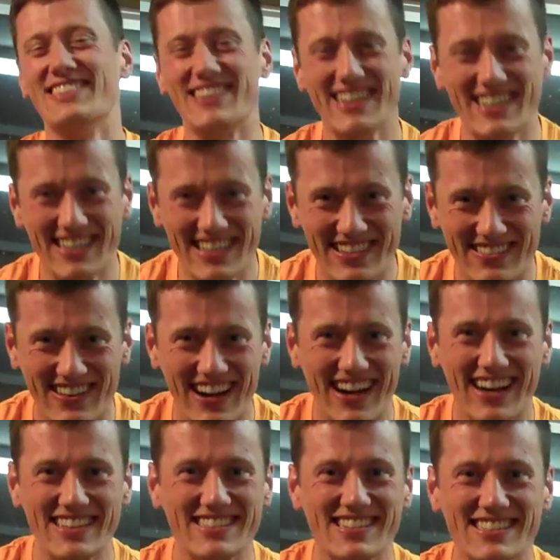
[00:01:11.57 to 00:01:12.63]
no idea
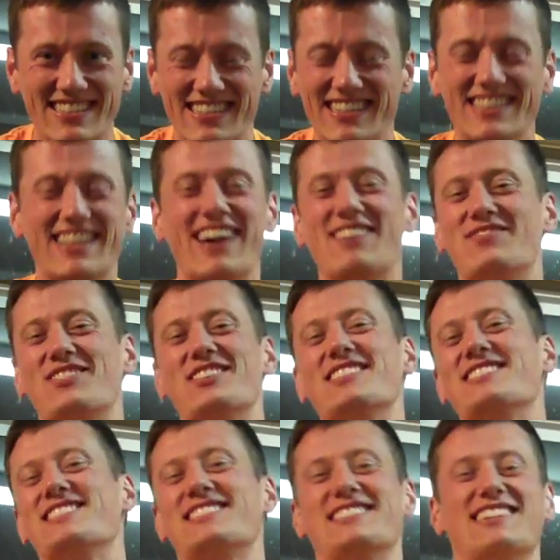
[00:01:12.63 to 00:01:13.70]
why I just did that
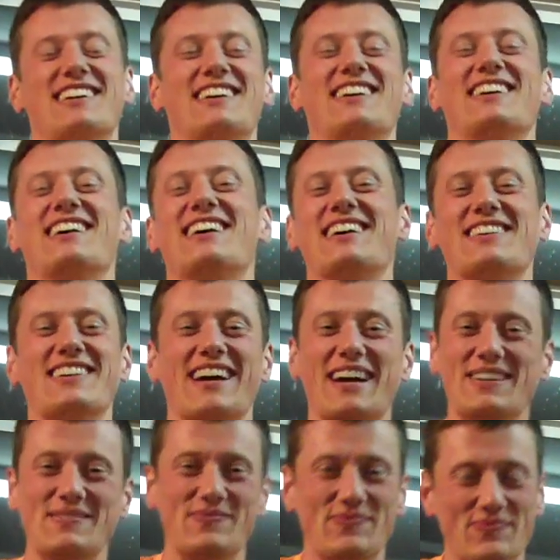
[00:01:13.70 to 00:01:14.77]
voice.
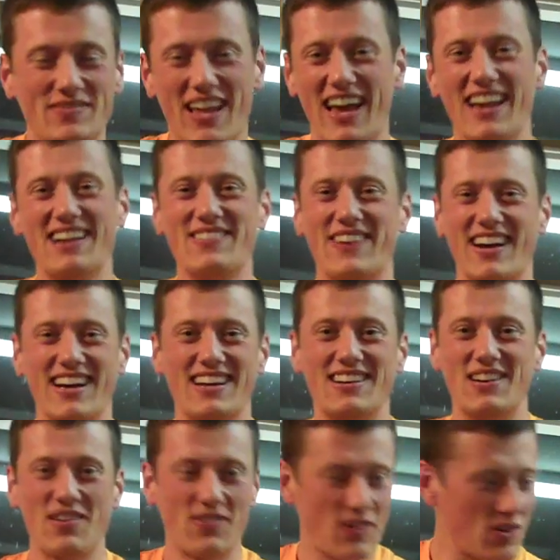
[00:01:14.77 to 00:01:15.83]
Okay, anyway,
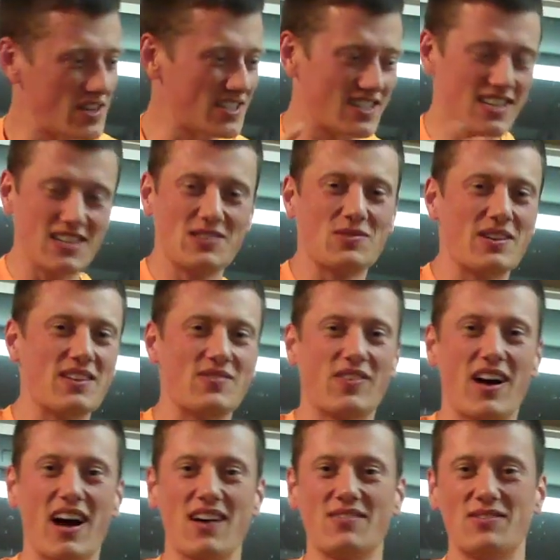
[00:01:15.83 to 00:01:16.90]
Focus
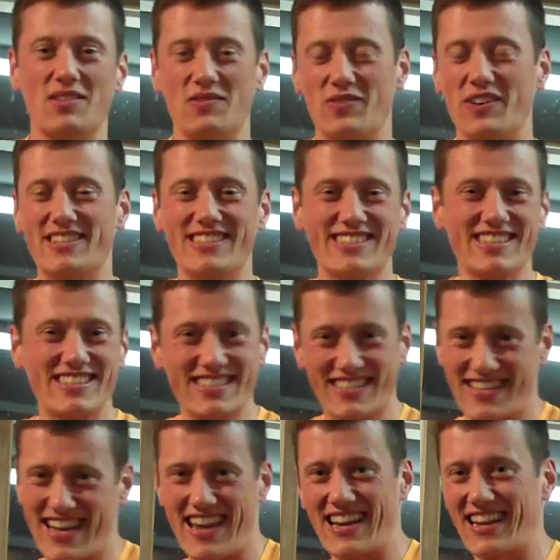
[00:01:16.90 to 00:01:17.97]
T25 versus
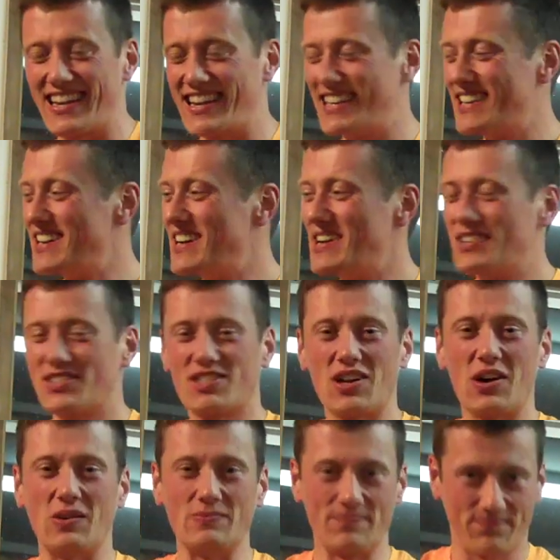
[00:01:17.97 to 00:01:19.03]
Insanity.
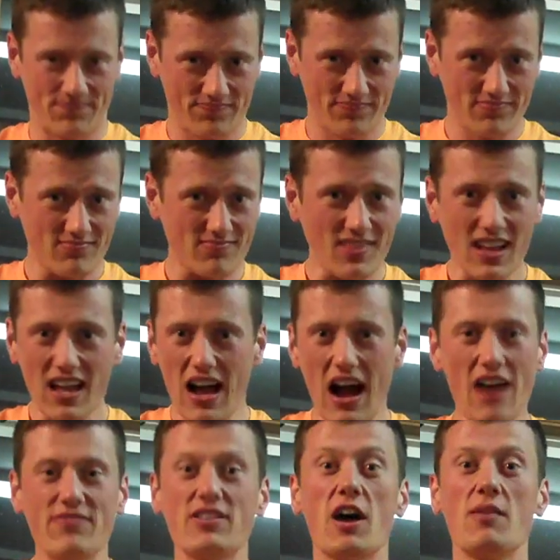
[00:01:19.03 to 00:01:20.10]
So,
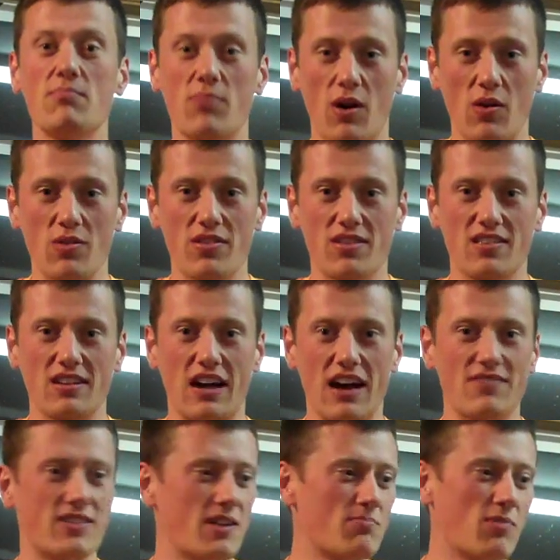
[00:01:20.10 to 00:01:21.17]
I've done both.
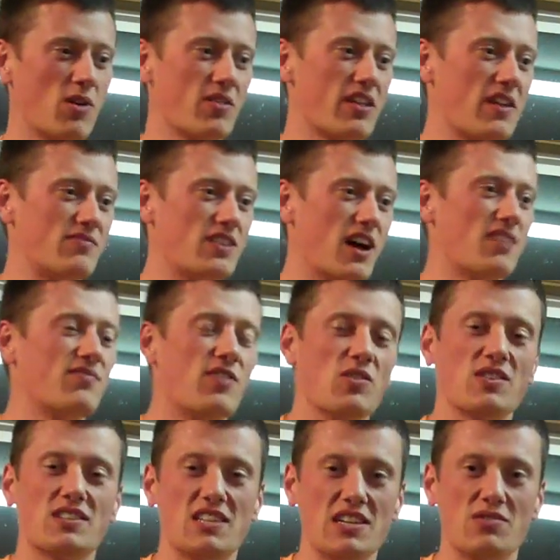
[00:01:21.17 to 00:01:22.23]
I've done
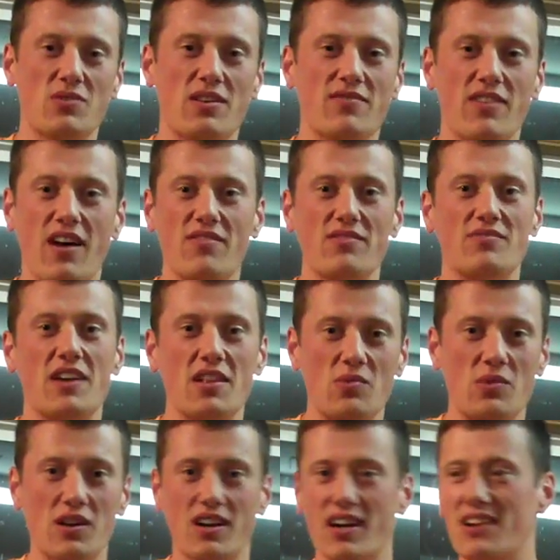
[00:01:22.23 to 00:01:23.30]
Focus T25, I've done
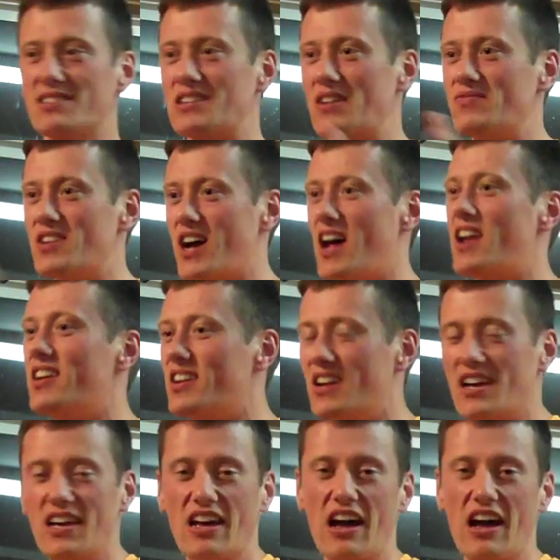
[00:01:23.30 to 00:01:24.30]
the workouts, I've done